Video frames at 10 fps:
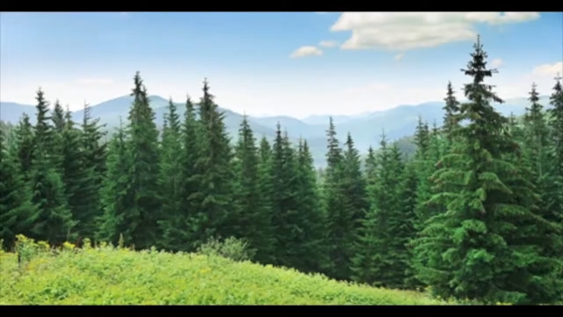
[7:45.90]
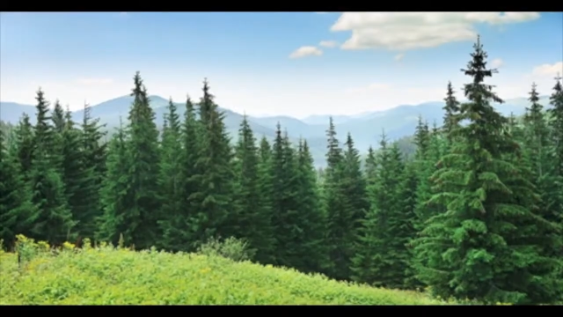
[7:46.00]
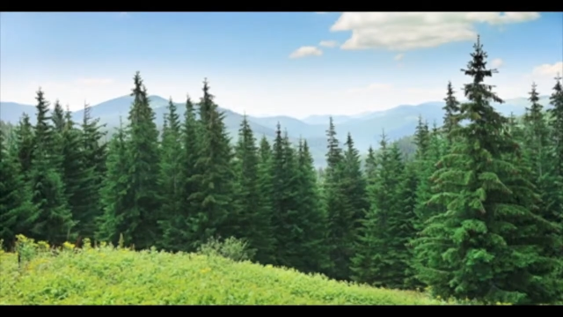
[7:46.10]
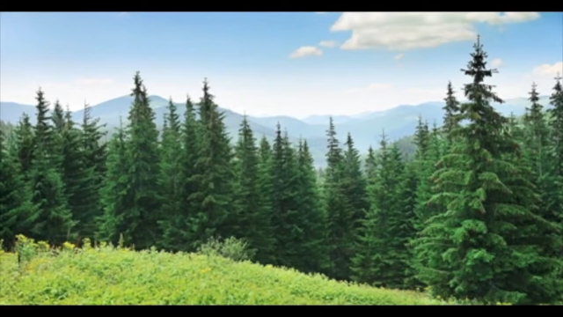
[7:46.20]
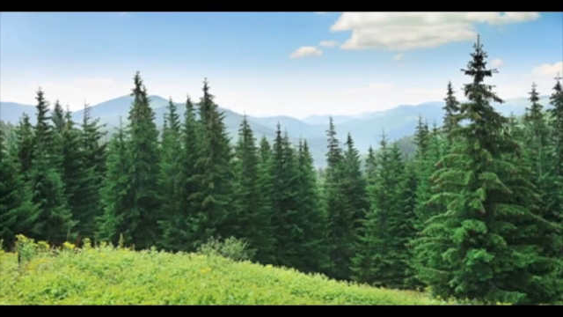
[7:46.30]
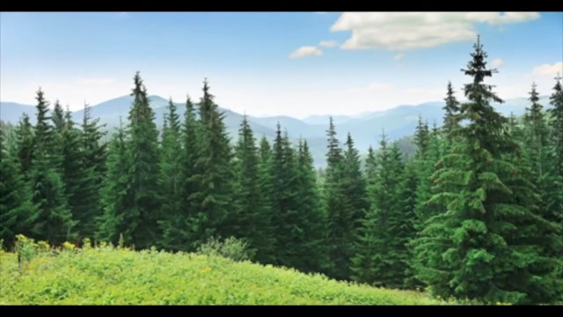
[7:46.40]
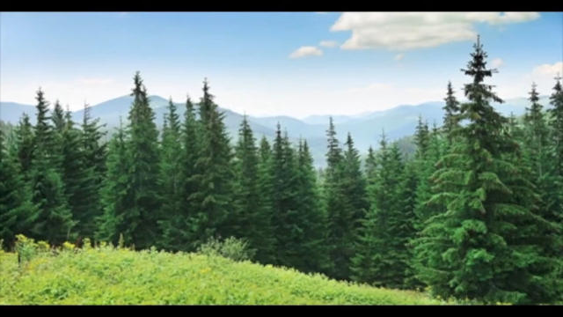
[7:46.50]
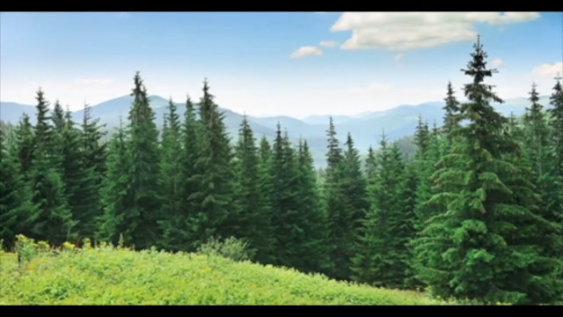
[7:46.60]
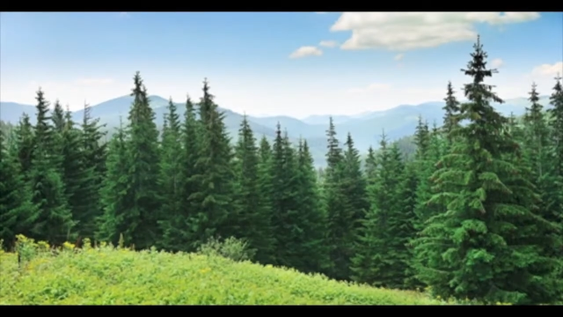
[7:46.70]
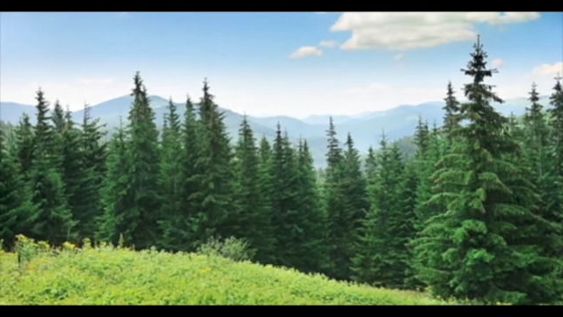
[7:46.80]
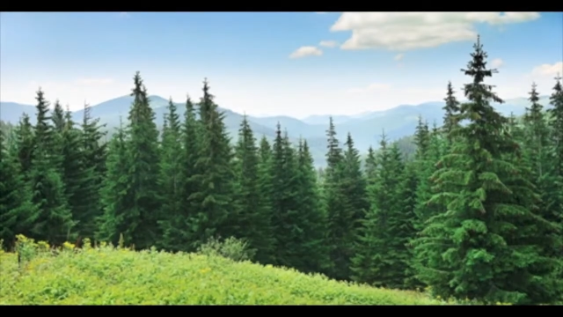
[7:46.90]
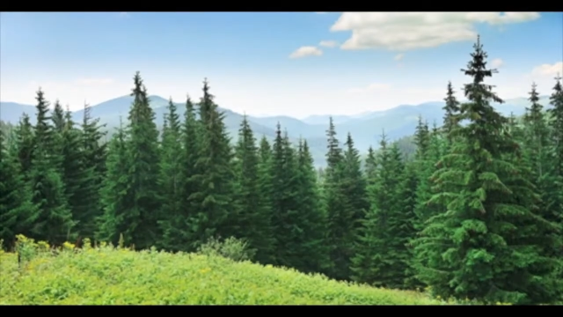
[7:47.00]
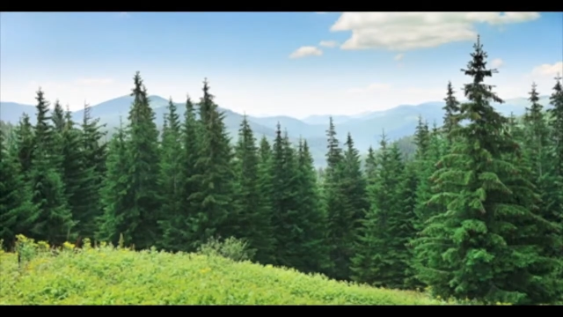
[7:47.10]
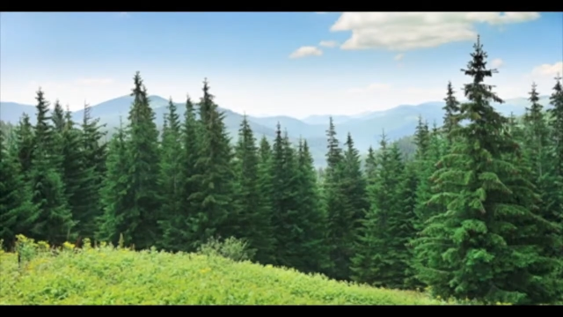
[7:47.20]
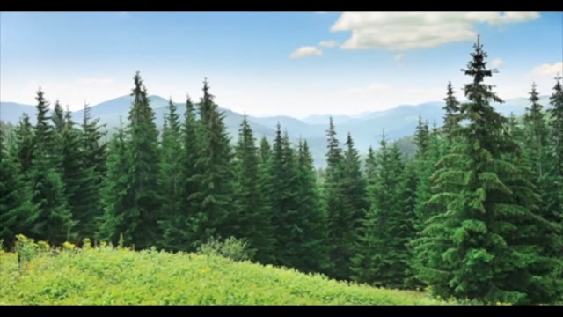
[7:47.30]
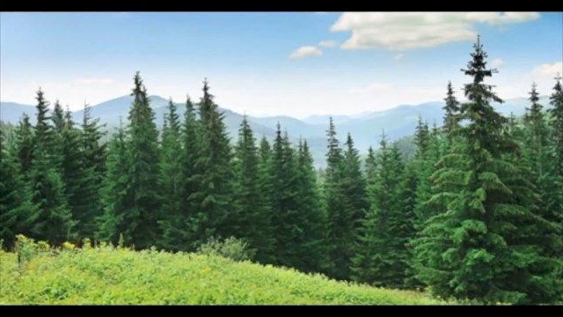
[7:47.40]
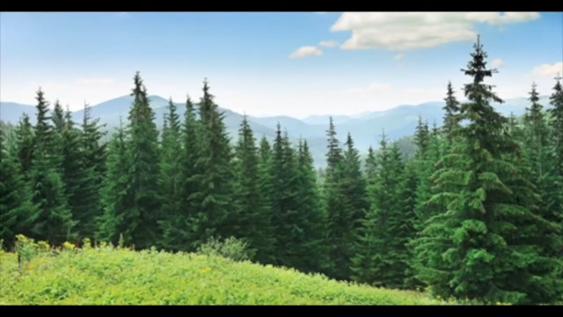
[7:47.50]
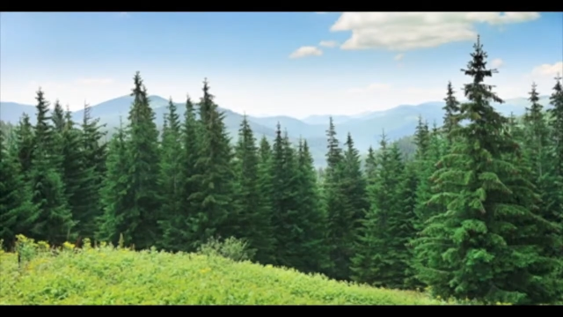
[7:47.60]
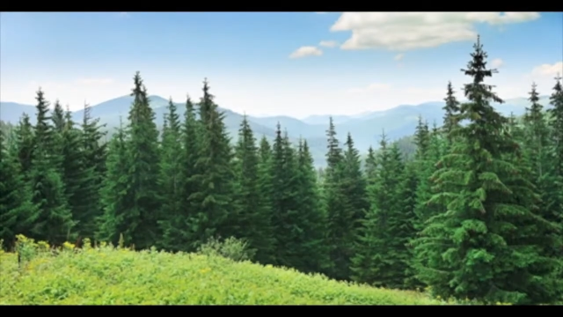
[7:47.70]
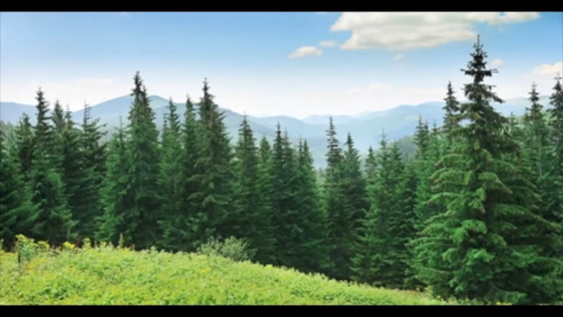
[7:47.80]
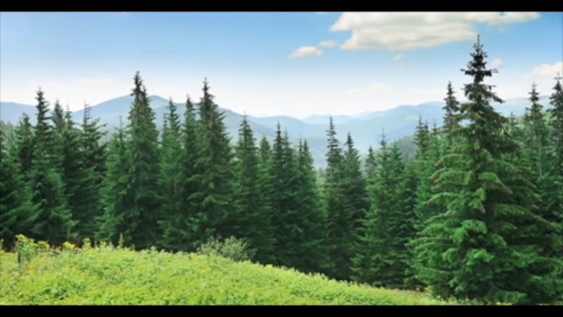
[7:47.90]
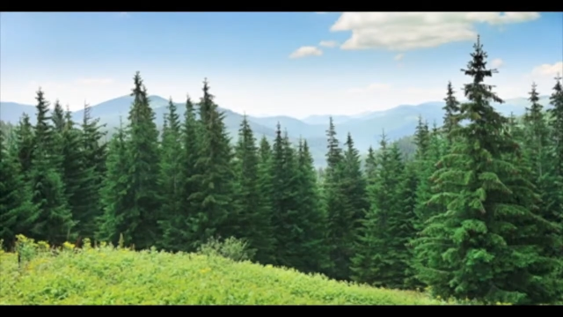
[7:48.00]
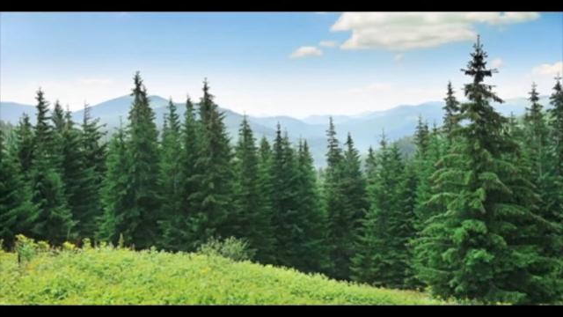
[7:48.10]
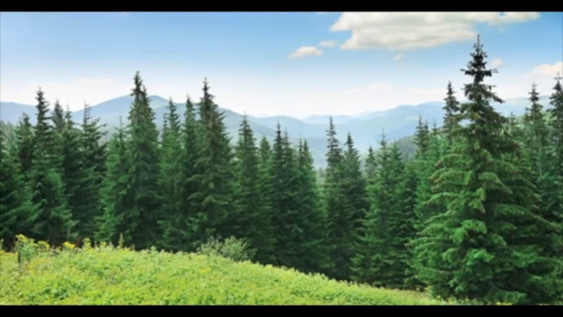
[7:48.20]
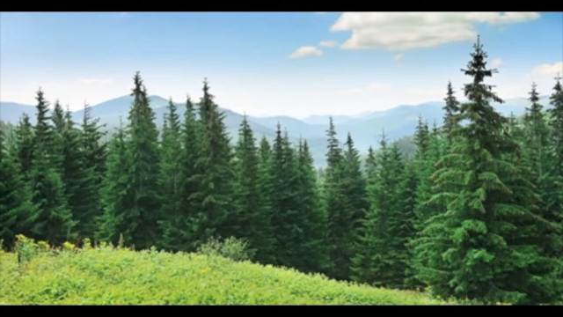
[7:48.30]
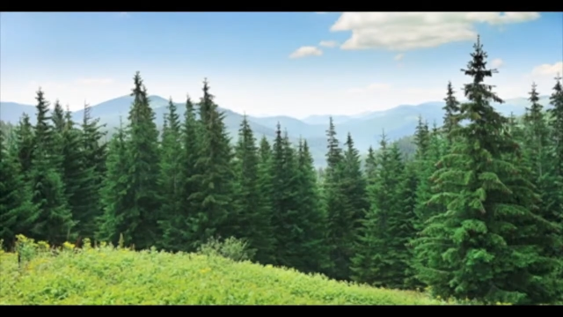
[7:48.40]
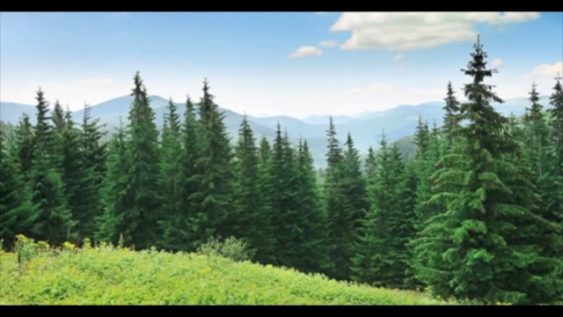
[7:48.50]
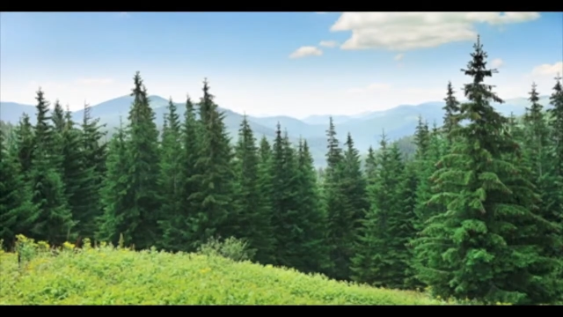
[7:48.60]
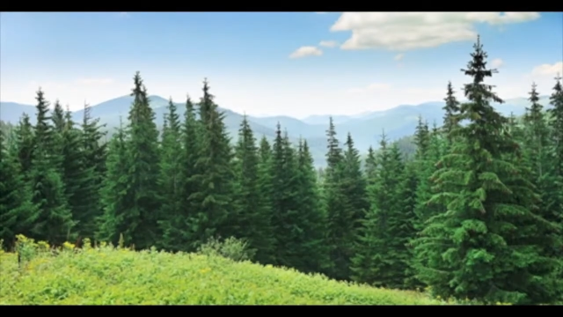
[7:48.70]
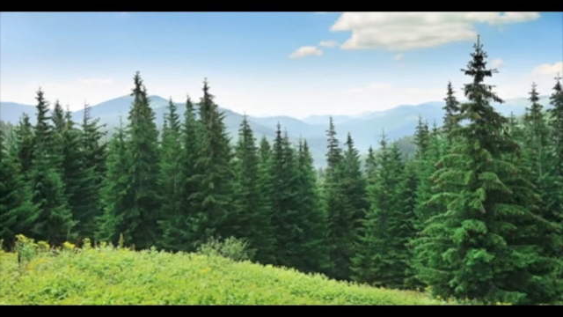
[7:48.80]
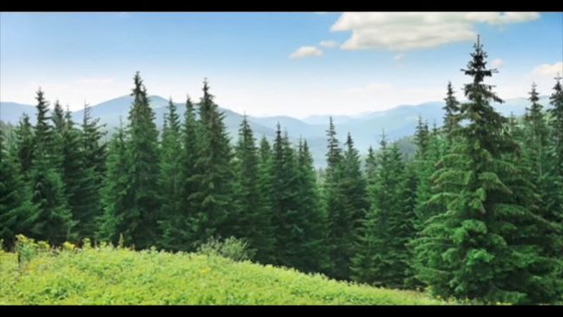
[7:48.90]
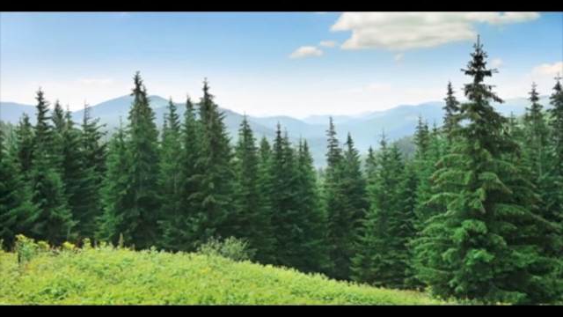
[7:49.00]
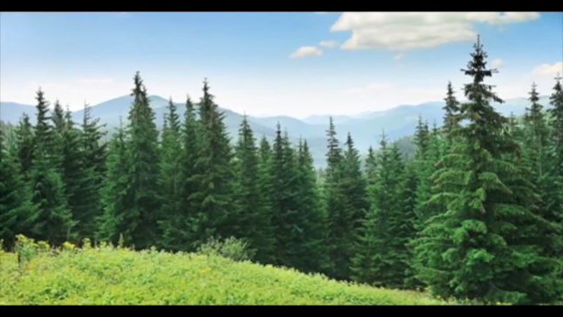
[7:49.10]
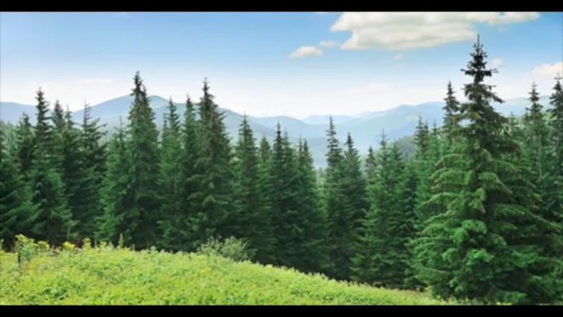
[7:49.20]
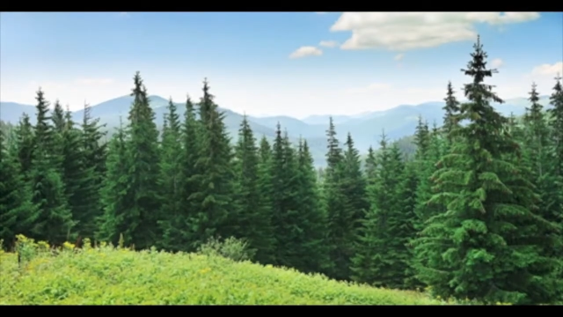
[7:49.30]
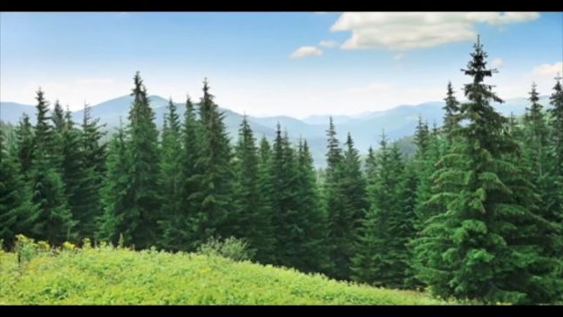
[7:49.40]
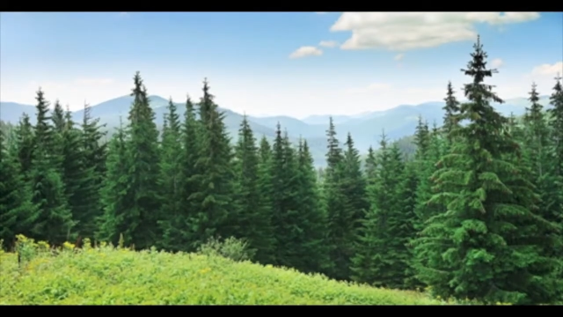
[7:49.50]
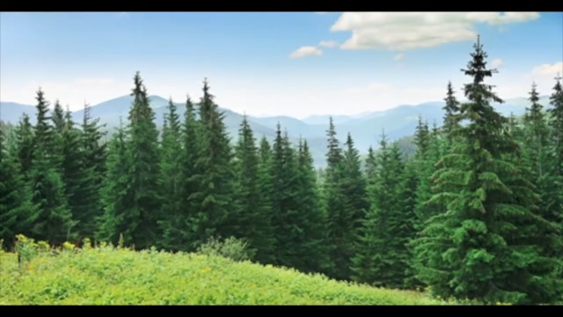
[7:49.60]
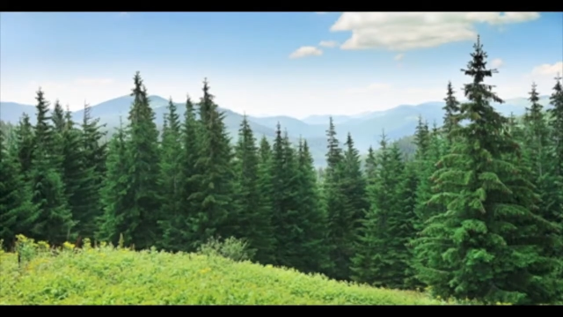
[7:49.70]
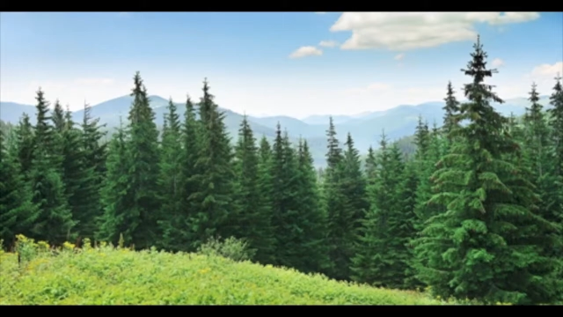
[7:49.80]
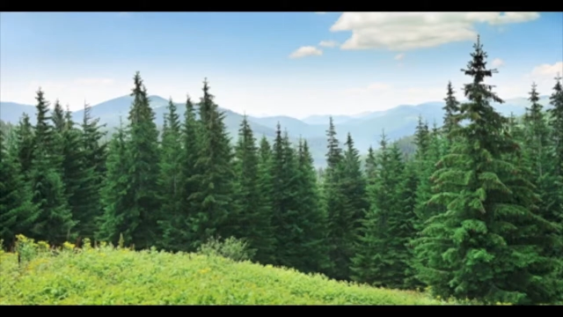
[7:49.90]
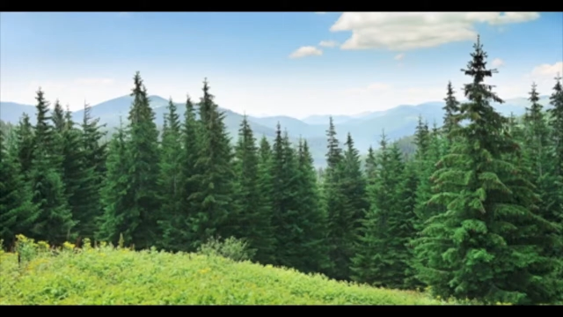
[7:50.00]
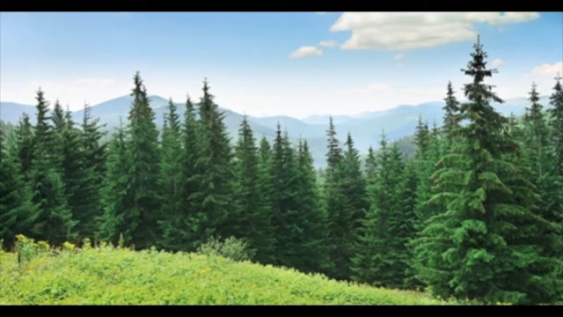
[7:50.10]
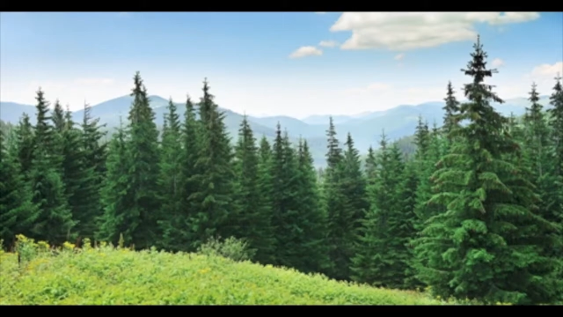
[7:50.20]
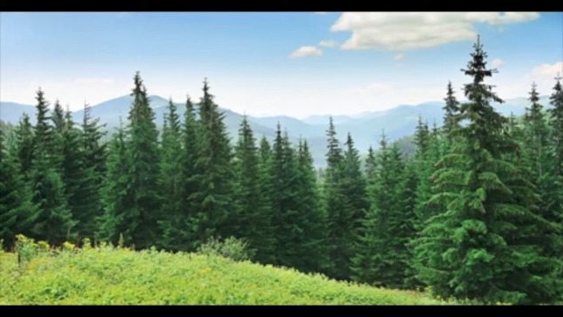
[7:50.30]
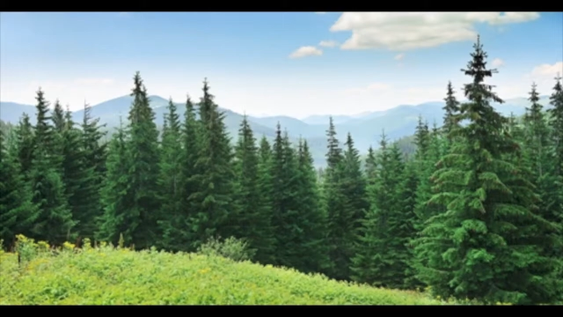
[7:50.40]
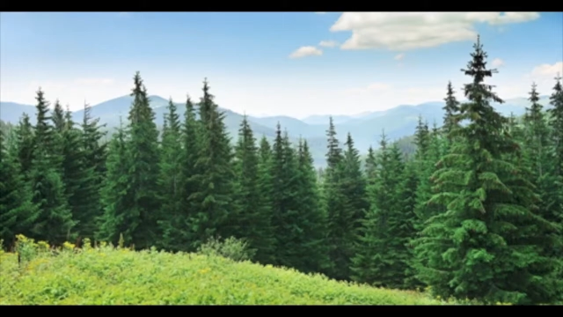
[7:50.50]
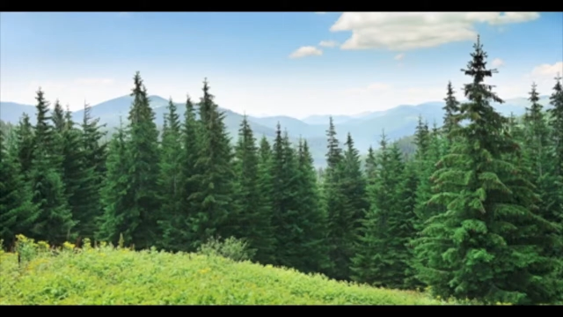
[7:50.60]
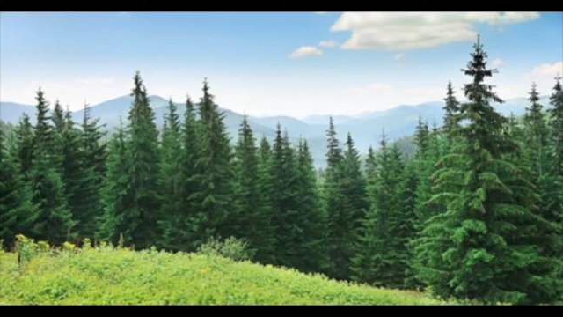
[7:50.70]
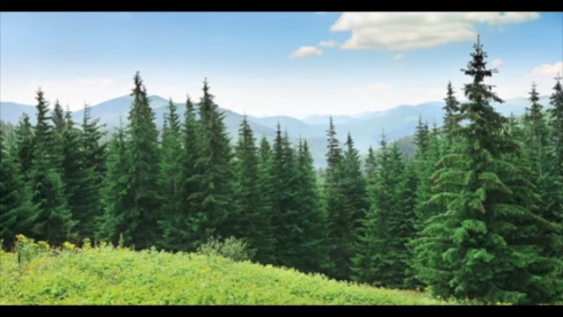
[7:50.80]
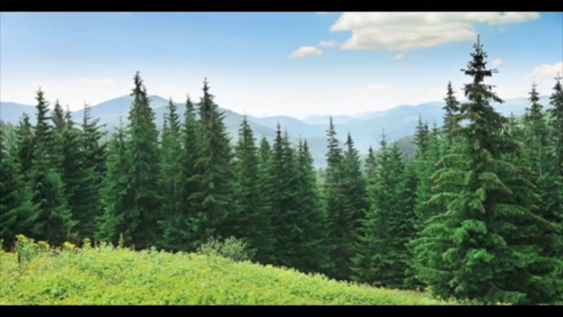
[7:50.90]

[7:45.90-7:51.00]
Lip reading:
No face is visible, so there are no lips to read.